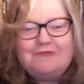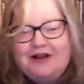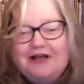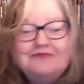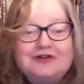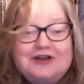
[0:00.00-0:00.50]

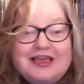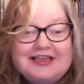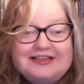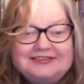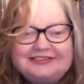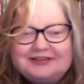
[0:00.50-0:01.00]
whatever it
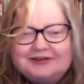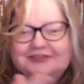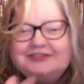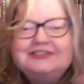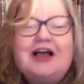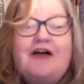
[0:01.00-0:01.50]
is, there's
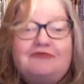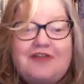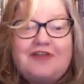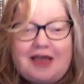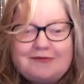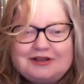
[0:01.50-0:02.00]
stuff
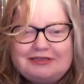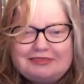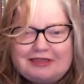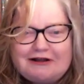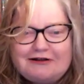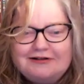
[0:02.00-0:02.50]
happening
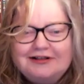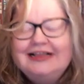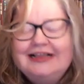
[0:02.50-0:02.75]
there.